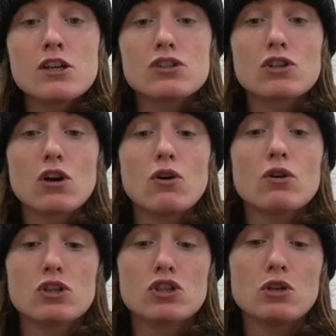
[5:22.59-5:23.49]

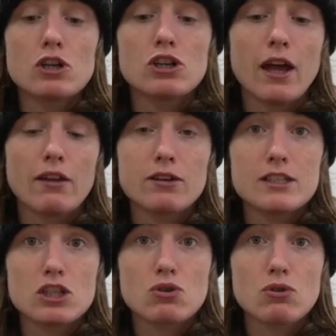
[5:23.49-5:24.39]
So the 200
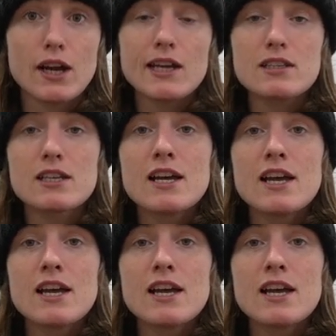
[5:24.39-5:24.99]
calories is great.